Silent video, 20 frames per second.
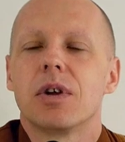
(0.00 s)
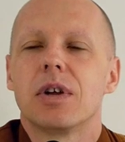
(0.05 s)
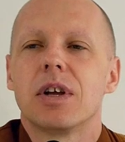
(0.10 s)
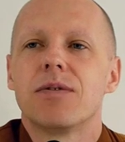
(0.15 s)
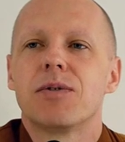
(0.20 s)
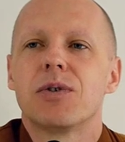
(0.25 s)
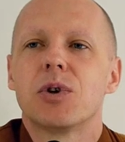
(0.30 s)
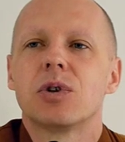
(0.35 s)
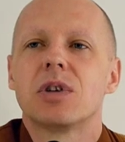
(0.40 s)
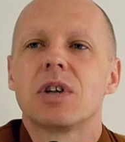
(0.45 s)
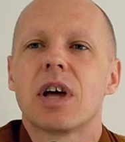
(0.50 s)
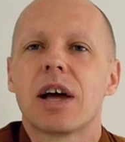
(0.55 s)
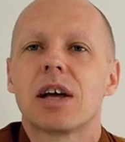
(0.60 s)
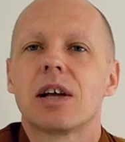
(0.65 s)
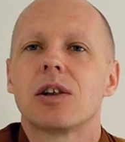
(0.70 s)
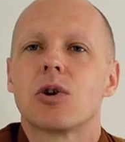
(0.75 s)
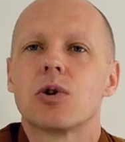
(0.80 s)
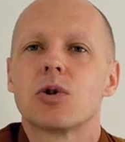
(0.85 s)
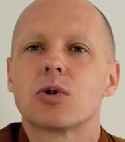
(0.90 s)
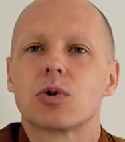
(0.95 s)
If you
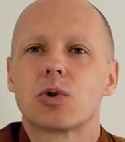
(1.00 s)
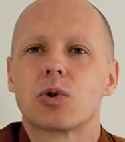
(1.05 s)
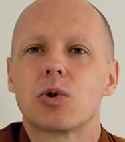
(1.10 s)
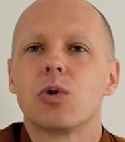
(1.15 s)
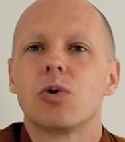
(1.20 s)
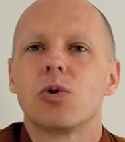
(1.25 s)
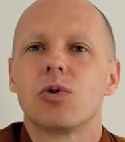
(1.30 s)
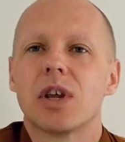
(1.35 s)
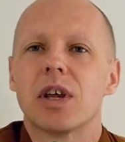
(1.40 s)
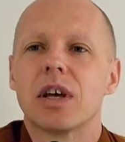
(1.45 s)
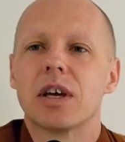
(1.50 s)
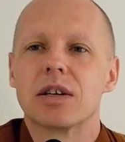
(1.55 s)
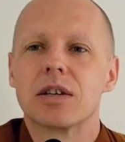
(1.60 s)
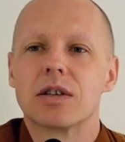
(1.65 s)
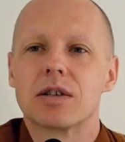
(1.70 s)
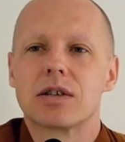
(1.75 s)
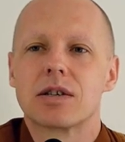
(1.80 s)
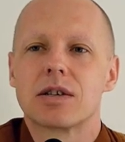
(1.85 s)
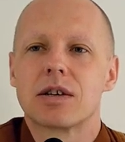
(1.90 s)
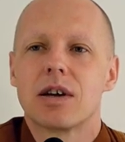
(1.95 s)
take those two
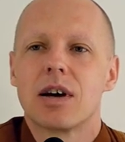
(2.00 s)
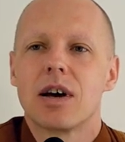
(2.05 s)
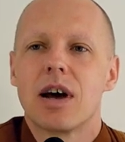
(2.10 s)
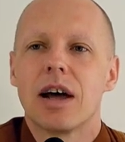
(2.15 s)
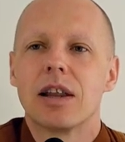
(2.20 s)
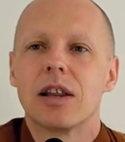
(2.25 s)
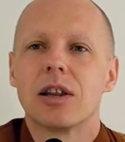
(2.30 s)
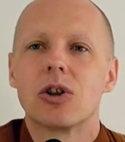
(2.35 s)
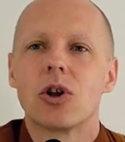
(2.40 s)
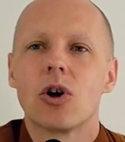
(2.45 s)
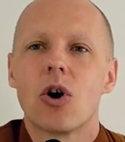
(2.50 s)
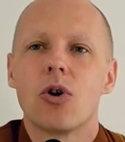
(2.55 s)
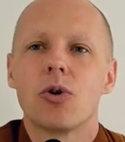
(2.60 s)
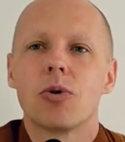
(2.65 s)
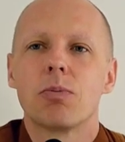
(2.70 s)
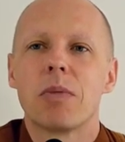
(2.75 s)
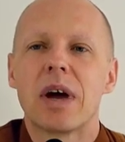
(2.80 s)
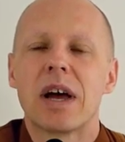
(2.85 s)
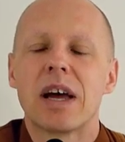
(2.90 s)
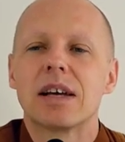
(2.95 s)
things and
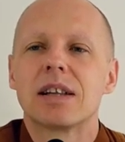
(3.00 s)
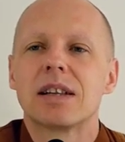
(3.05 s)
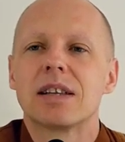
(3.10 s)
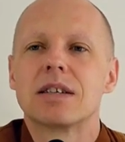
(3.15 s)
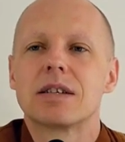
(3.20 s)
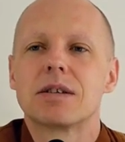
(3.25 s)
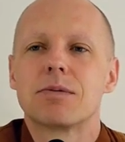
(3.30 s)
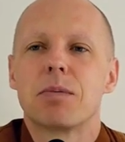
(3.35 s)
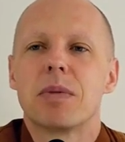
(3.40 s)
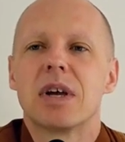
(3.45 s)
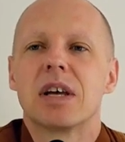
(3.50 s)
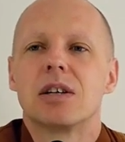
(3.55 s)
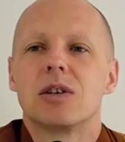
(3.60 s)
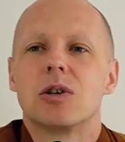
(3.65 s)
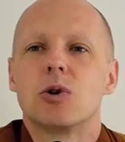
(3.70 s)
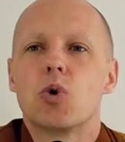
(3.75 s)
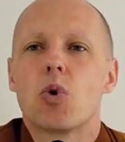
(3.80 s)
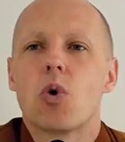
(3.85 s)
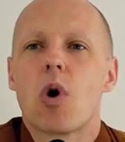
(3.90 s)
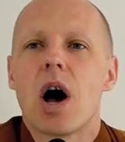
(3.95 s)
don't make this big
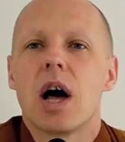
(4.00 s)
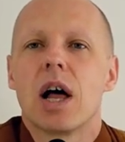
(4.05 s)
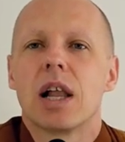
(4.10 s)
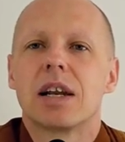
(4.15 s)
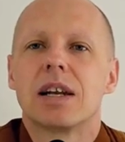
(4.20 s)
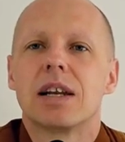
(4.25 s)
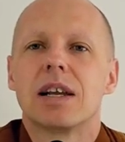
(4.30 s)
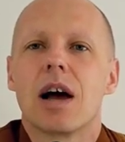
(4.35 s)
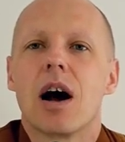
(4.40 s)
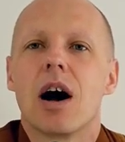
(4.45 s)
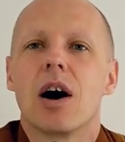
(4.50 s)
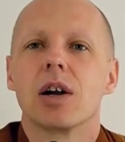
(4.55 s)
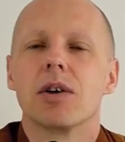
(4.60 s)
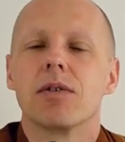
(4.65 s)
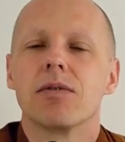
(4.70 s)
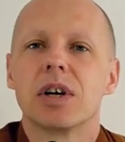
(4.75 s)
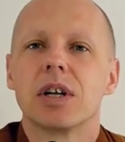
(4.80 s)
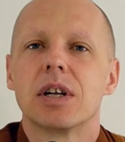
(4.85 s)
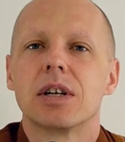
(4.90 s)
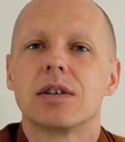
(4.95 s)
duality out
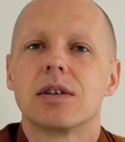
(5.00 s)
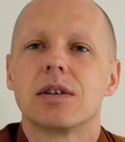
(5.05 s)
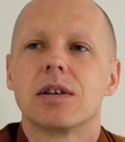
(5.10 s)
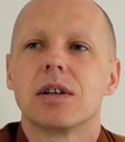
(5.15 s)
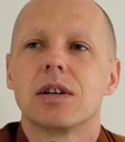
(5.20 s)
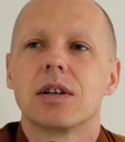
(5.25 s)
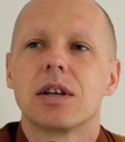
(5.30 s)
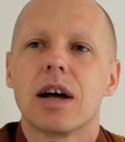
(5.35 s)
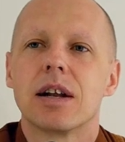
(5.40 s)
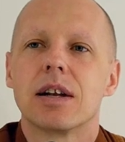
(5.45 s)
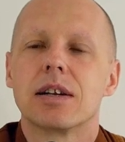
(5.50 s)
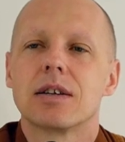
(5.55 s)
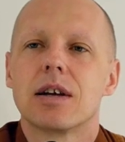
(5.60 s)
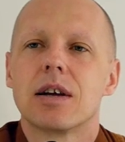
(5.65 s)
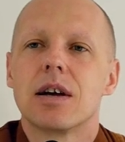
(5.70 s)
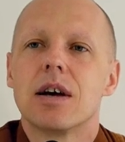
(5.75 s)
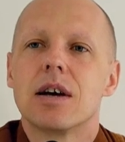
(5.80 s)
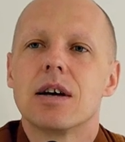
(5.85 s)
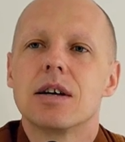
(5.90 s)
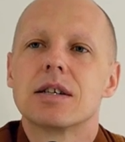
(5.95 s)
of it, that
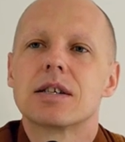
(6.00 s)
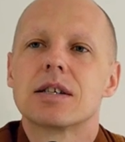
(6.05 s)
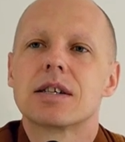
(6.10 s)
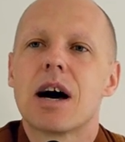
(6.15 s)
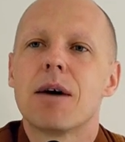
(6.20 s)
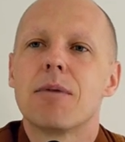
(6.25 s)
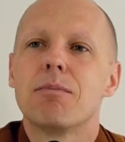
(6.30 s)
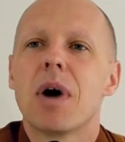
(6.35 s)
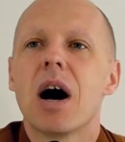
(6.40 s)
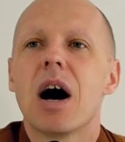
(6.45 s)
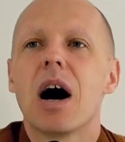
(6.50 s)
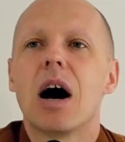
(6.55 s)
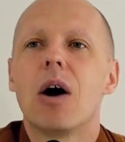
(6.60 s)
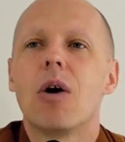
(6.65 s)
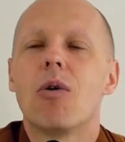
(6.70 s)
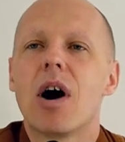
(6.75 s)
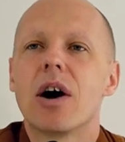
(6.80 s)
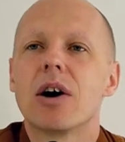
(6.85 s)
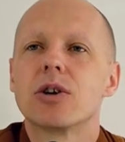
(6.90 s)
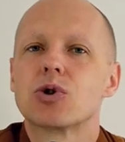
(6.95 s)

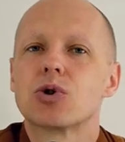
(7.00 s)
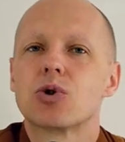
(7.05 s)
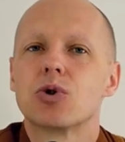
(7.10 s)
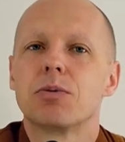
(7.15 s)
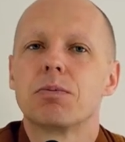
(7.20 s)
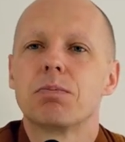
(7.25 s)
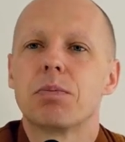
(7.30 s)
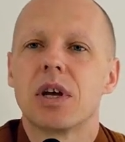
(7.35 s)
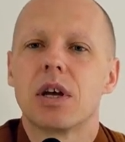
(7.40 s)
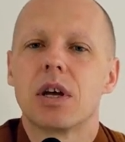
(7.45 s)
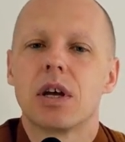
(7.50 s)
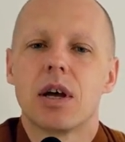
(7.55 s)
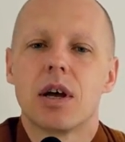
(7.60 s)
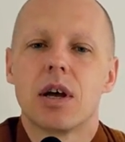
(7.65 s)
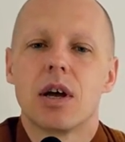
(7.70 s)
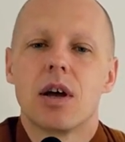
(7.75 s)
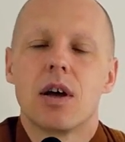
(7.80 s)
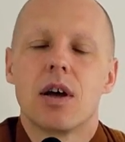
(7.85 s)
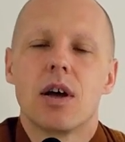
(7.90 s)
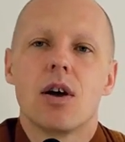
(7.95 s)
somehow I should be
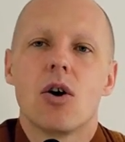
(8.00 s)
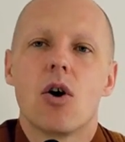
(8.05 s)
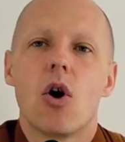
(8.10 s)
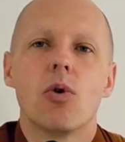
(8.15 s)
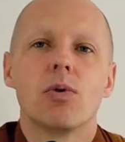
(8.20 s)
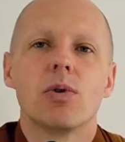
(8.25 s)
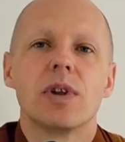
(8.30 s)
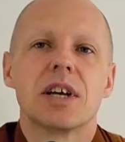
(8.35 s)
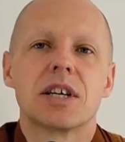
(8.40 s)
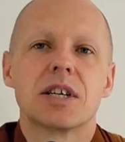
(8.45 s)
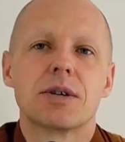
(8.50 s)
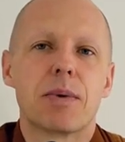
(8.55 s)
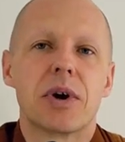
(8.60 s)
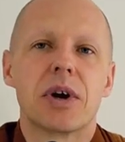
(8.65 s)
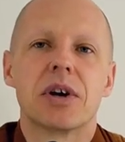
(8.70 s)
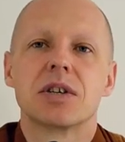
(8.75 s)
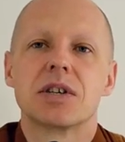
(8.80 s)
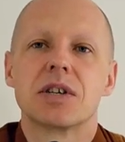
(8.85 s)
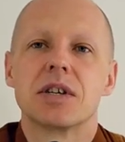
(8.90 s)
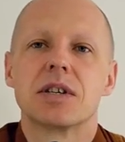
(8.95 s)
only
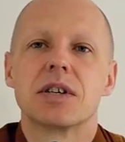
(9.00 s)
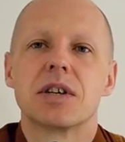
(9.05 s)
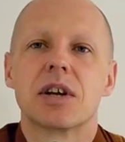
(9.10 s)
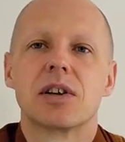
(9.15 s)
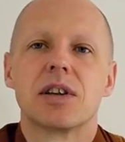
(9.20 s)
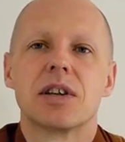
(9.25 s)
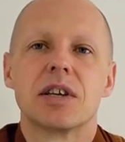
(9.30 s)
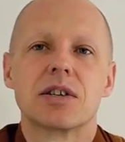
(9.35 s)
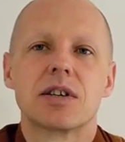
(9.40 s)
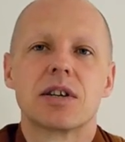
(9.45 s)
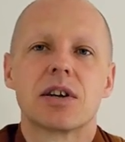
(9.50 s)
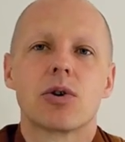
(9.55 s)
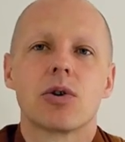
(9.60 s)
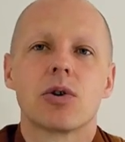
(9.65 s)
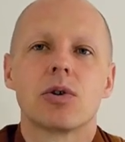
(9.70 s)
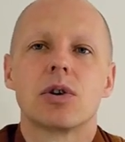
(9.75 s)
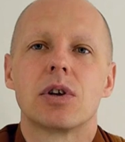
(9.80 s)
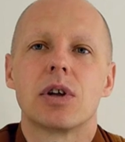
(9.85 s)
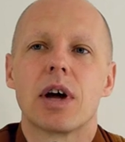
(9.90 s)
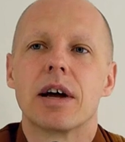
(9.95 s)
experiencing like these the
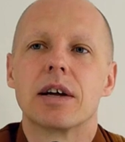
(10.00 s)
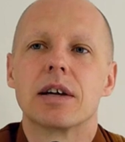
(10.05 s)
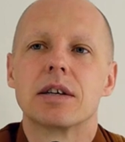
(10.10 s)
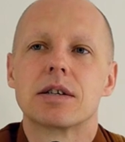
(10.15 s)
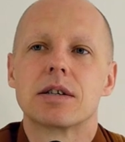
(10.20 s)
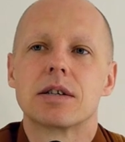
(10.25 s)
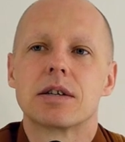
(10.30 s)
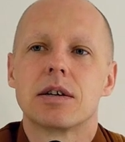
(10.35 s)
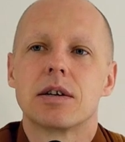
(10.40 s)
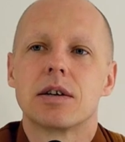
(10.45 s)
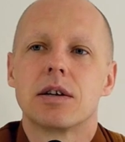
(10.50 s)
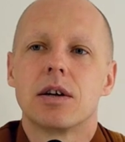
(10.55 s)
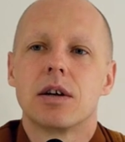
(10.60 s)
good days,